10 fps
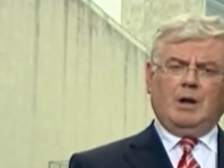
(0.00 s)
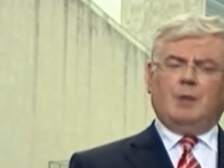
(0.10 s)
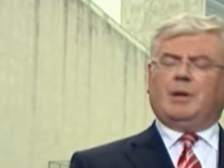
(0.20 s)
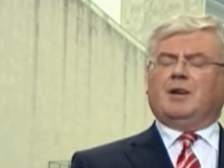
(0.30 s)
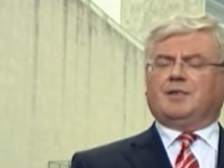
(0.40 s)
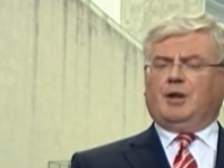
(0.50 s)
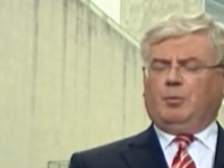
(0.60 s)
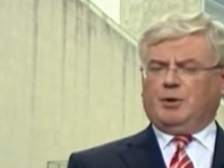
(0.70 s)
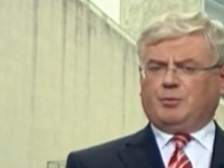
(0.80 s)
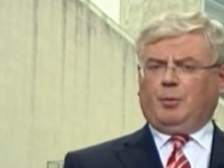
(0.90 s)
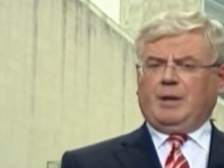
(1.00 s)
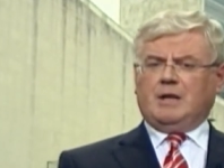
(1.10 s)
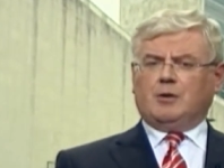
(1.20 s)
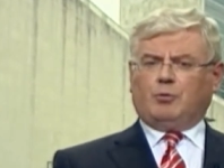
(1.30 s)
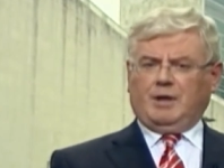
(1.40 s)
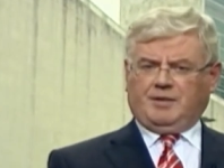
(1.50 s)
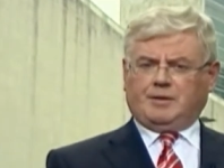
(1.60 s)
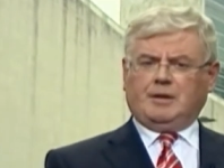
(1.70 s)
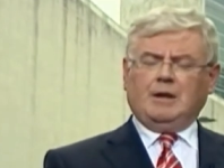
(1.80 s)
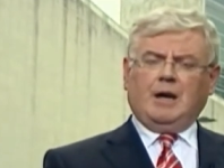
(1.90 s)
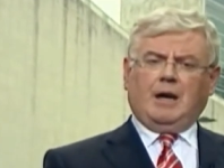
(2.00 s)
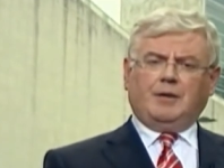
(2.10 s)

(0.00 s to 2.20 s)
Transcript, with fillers: Does that not look like stroke politics increased. to you?